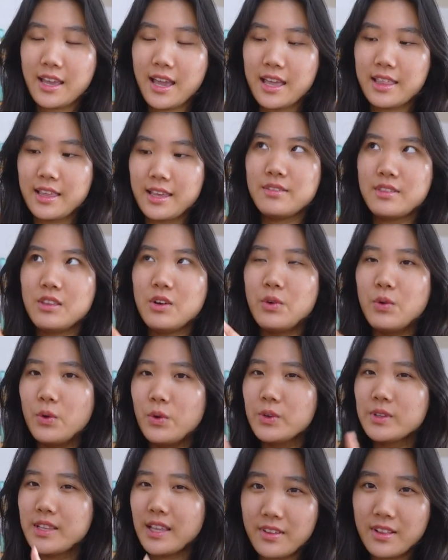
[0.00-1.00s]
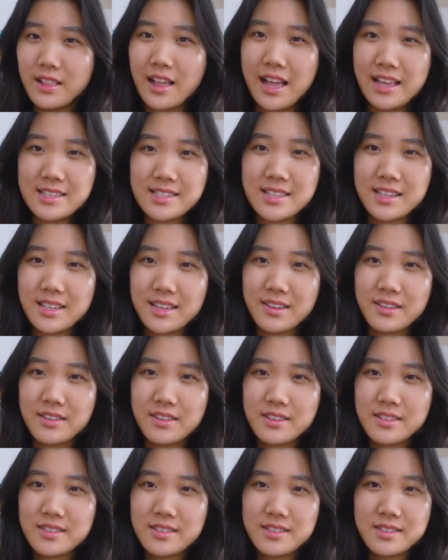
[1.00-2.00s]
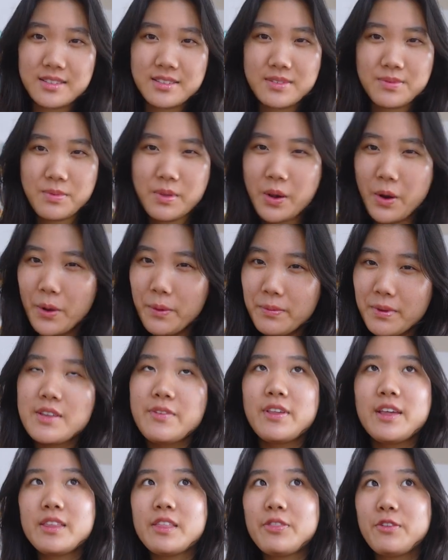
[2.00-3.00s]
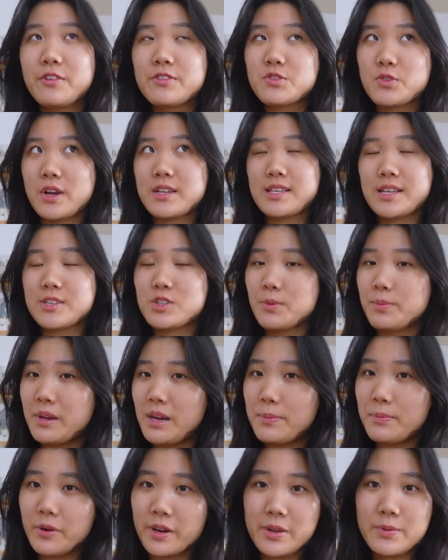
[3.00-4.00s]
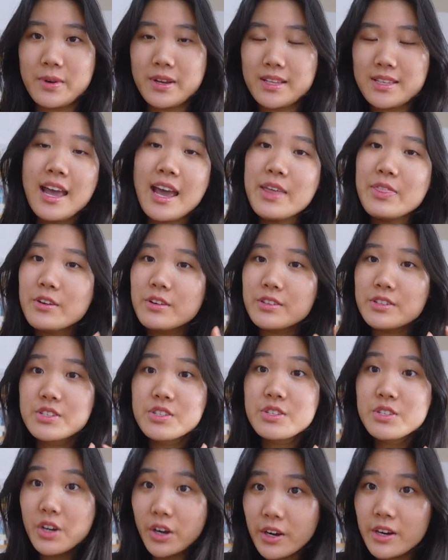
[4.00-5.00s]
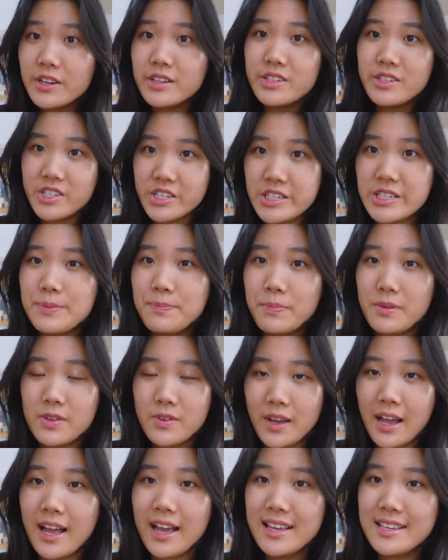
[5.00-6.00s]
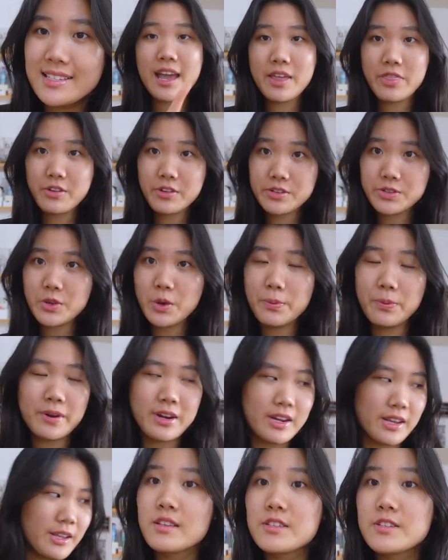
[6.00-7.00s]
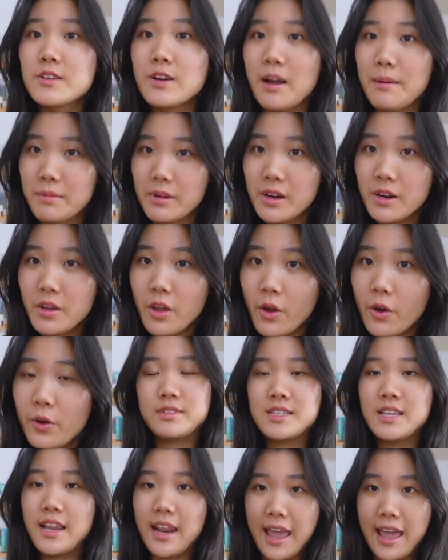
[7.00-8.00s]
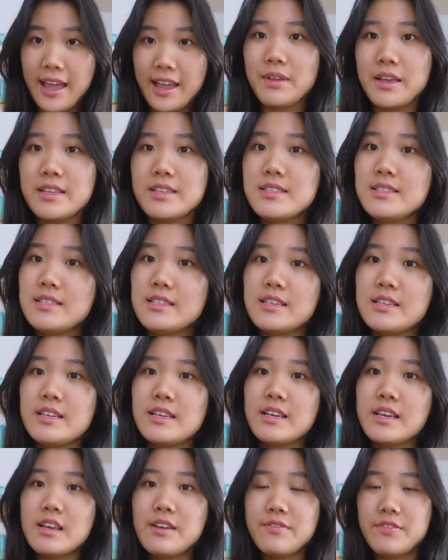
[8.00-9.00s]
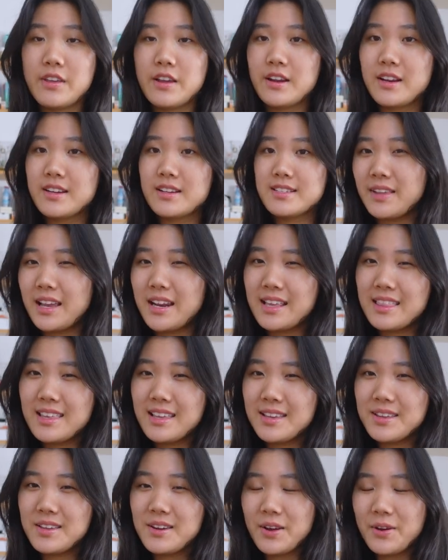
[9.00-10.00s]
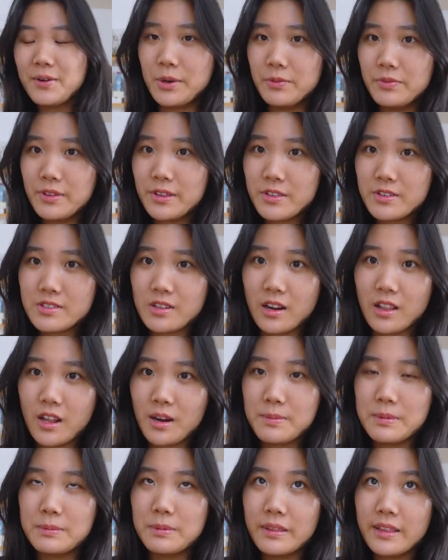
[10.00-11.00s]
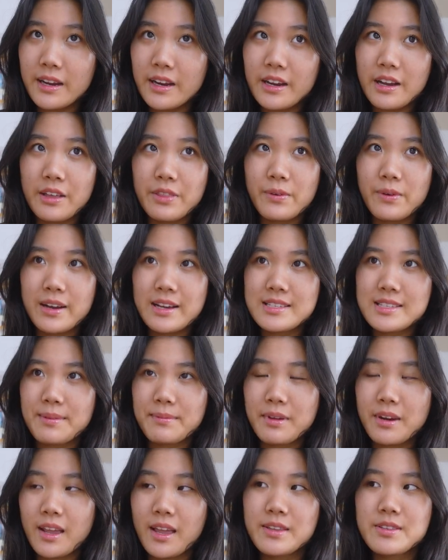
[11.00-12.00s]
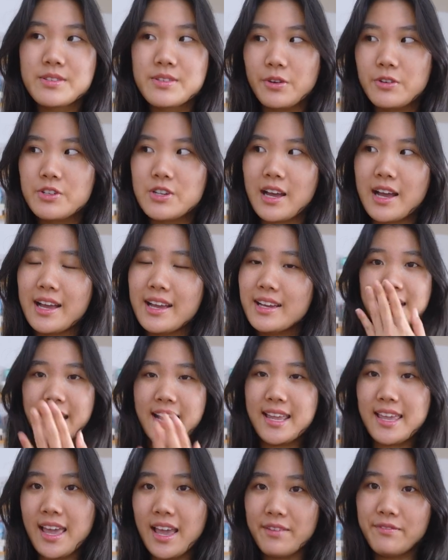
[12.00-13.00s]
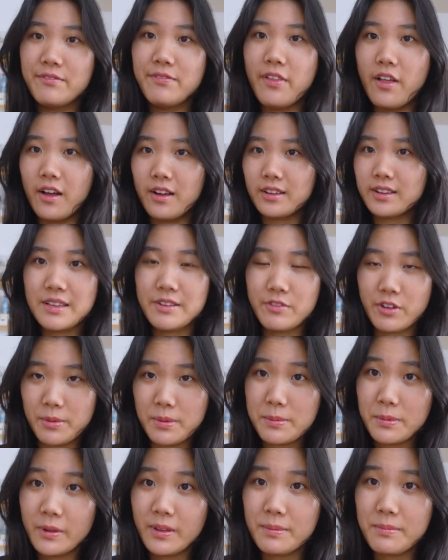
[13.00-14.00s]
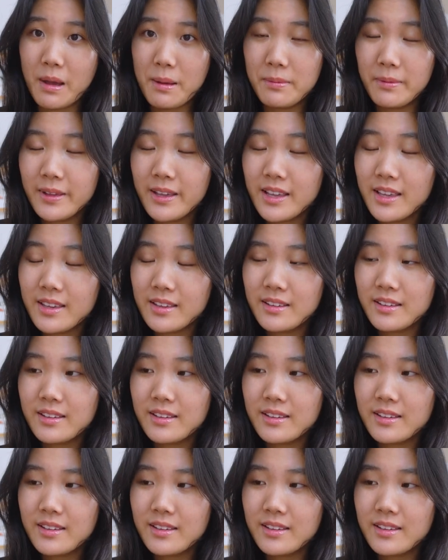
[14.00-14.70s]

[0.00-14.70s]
at like the old like classics, you know, I feel like the thrift store has like so many pretty ones, and they're dirt cheap, you guys, and they're so pretty. So I'm gonna go today and see if there's anything, you know. Hopefully there's not a lot of people there, otherwise I'm gonna get so shy and I can't vlog in front of people in public.